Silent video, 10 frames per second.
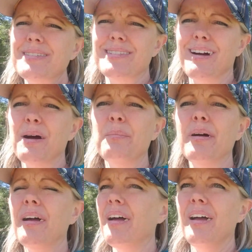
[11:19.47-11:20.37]
stop,
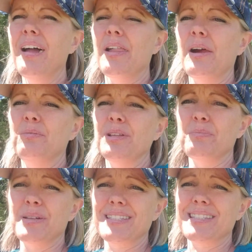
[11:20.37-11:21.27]
it really
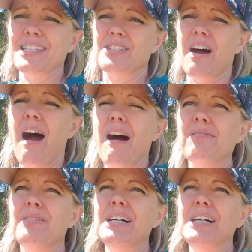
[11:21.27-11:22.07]
pisses us off.